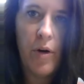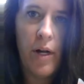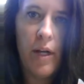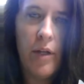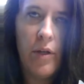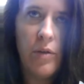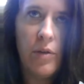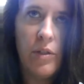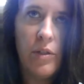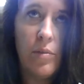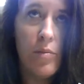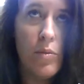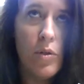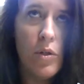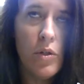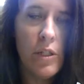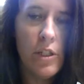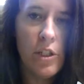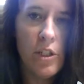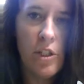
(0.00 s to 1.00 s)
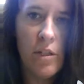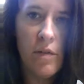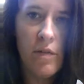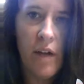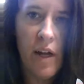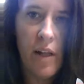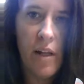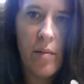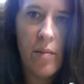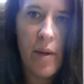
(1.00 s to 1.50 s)
I used some music sheet
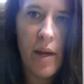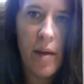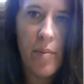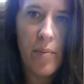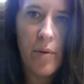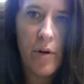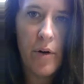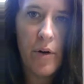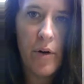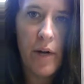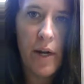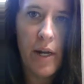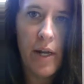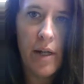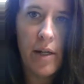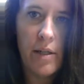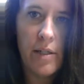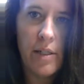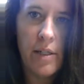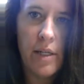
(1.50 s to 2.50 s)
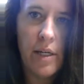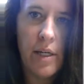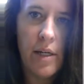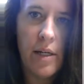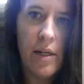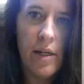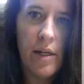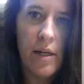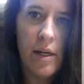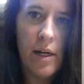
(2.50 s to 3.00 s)
vellum paper, and
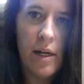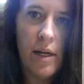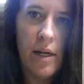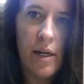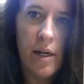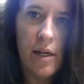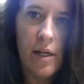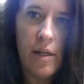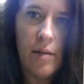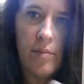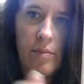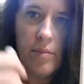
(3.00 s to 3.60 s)
I